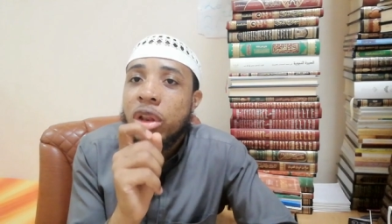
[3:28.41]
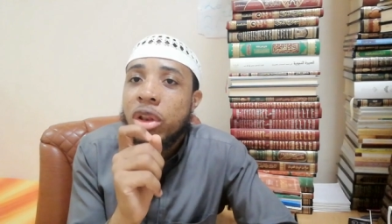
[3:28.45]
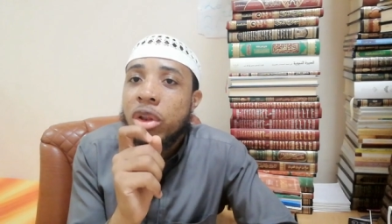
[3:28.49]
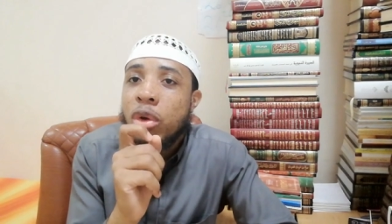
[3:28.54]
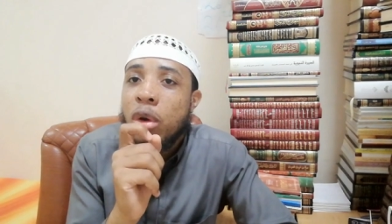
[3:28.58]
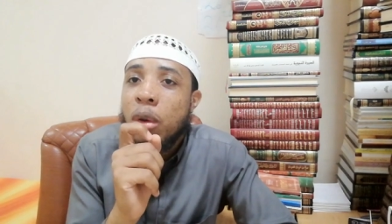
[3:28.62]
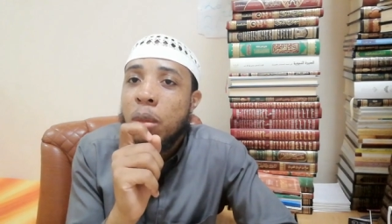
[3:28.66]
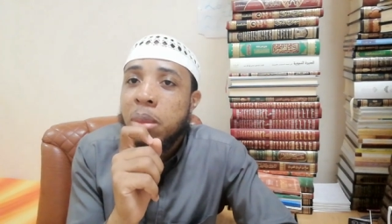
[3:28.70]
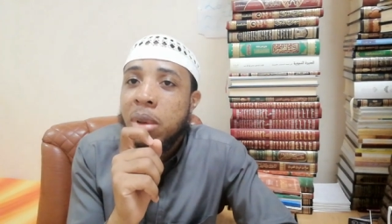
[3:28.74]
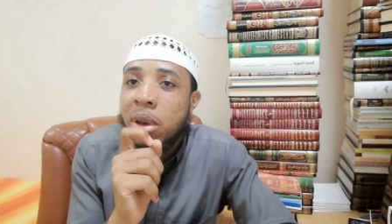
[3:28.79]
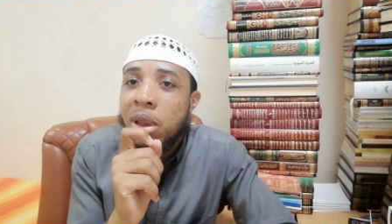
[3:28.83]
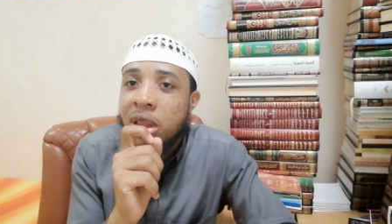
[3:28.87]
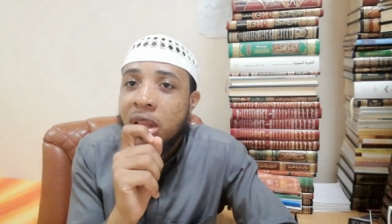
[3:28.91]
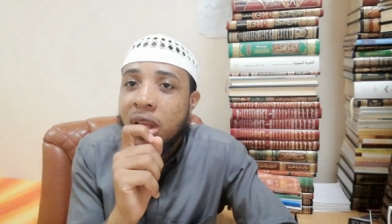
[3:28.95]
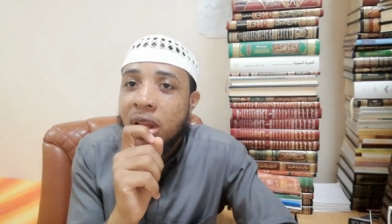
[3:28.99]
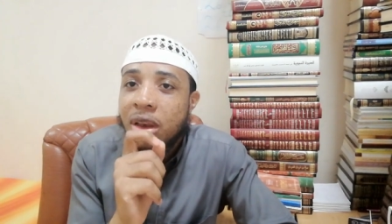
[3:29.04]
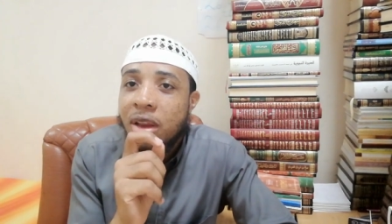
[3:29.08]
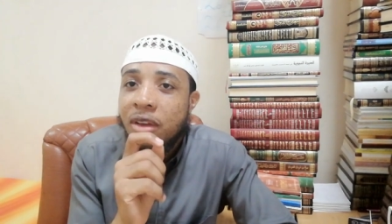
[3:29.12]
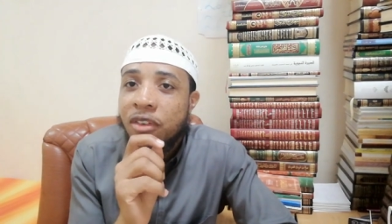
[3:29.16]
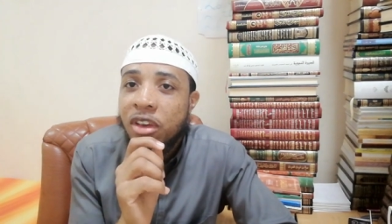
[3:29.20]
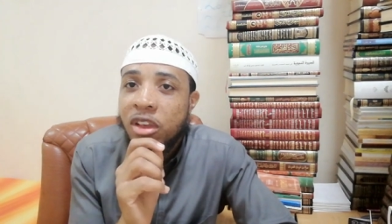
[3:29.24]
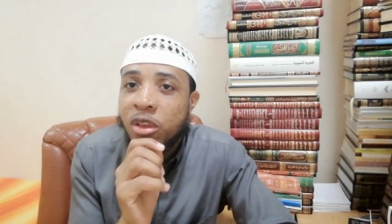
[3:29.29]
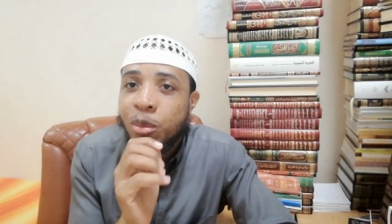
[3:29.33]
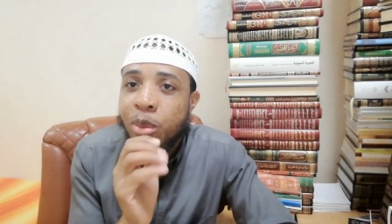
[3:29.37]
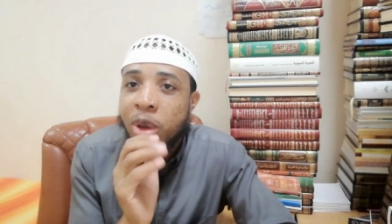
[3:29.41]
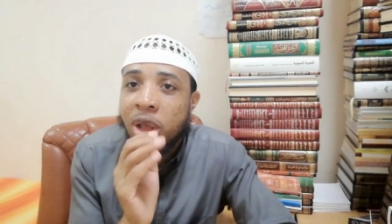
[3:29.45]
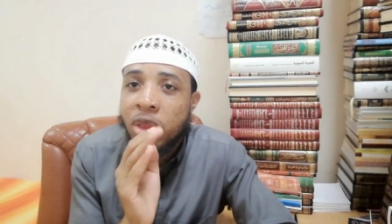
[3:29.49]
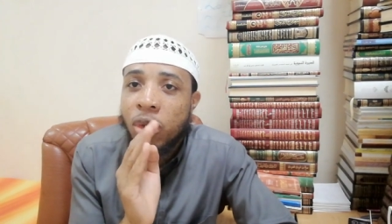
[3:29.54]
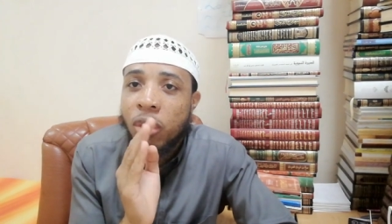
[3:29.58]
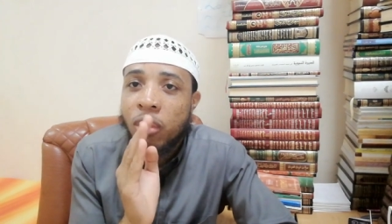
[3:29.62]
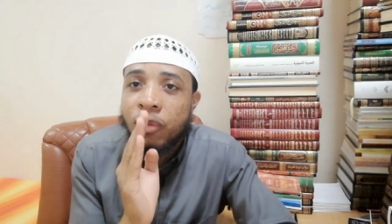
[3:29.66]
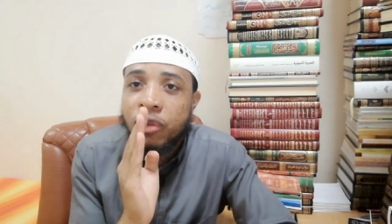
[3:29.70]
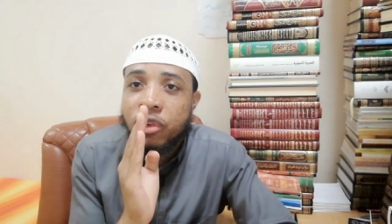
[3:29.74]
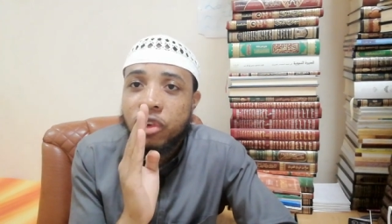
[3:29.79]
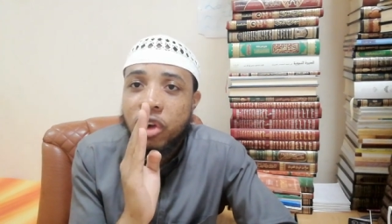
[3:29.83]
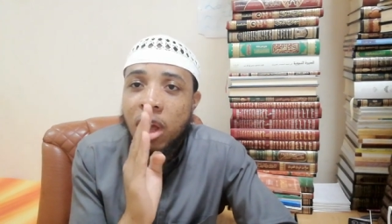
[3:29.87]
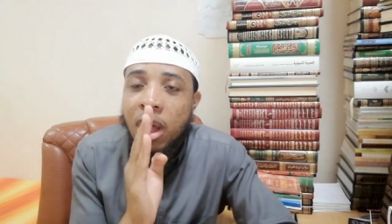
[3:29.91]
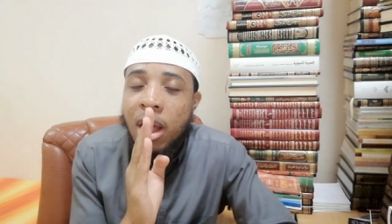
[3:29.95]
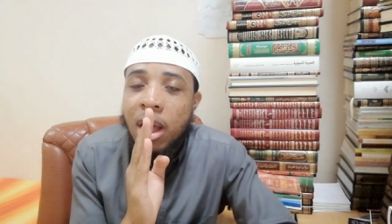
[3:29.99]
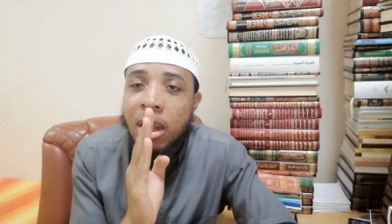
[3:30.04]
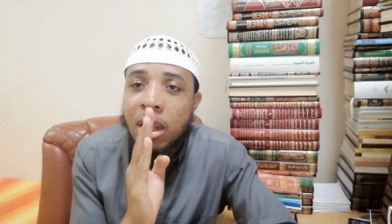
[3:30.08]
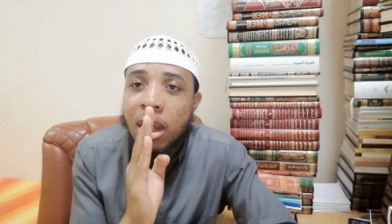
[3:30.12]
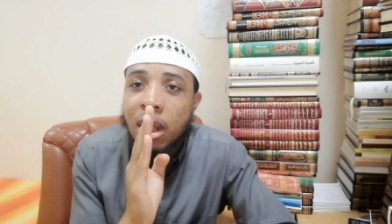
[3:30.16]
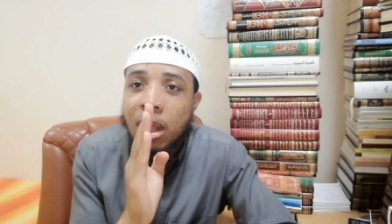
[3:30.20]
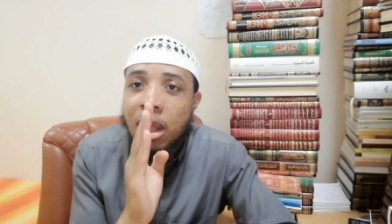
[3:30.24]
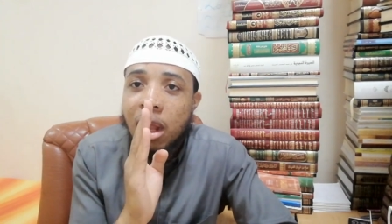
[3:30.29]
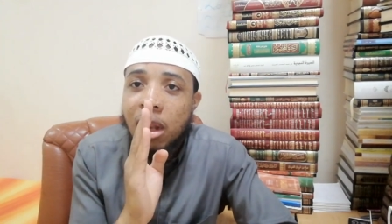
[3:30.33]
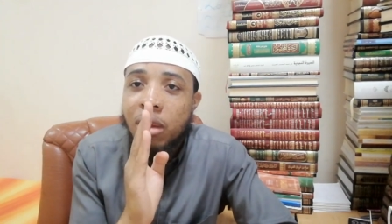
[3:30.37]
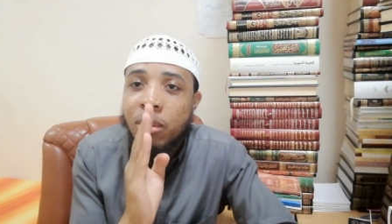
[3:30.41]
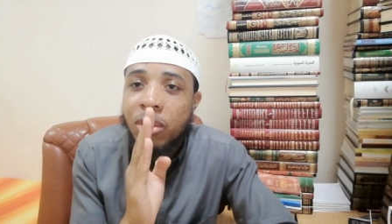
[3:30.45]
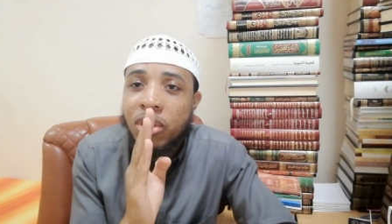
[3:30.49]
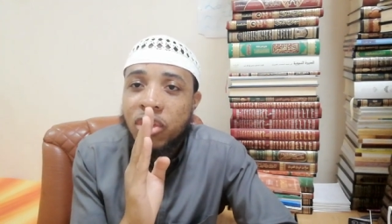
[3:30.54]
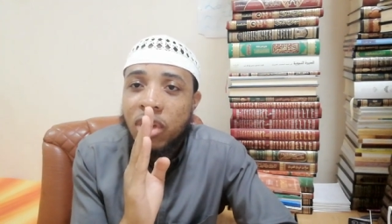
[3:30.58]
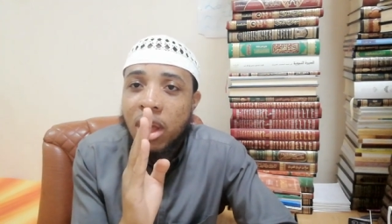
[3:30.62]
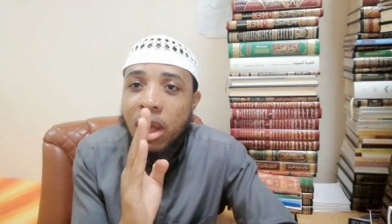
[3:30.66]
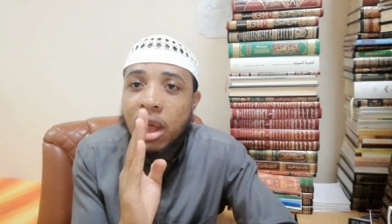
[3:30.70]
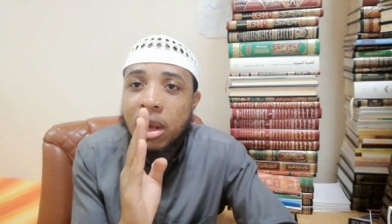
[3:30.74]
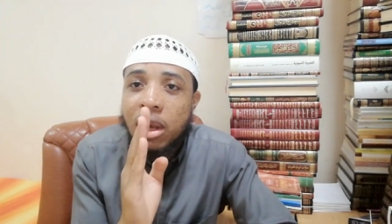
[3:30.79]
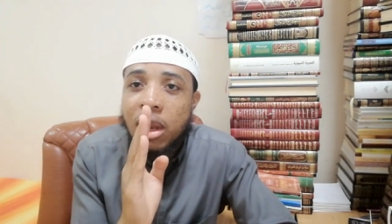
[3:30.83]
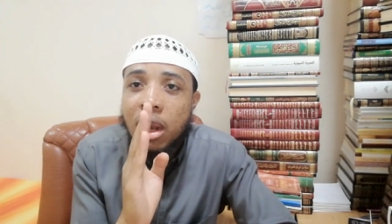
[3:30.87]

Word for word: he has already completed the first part of Shahada,